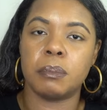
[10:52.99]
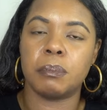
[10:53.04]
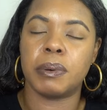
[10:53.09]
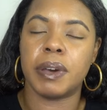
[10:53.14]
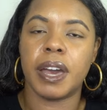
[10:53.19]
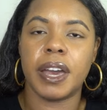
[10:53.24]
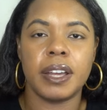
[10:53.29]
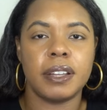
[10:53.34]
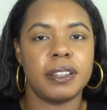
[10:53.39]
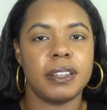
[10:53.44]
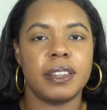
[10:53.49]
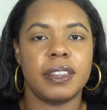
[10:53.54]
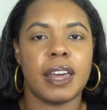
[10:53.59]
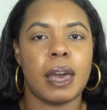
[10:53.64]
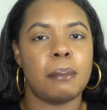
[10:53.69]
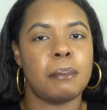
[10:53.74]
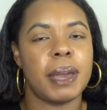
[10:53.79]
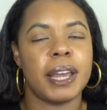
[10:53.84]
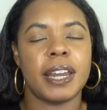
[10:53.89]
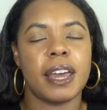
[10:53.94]
but
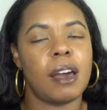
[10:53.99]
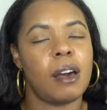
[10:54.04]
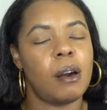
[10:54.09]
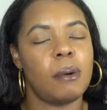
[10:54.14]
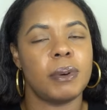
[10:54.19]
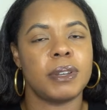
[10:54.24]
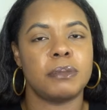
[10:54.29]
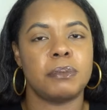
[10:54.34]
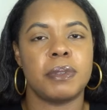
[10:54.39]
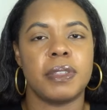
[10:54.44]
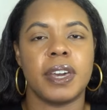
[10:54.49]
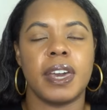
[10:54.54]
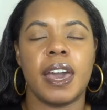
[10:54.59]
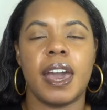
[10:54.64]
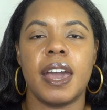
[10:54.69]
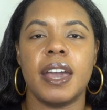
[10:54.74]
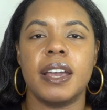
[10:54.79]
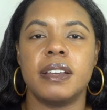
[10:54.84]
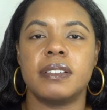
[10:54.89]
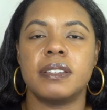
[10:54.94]
that may not always be the
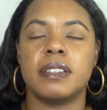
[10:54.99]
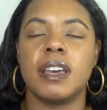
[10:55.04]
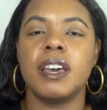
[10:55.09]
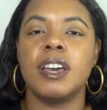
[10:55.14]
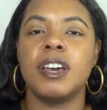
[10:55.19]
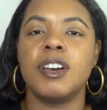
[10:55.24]
case.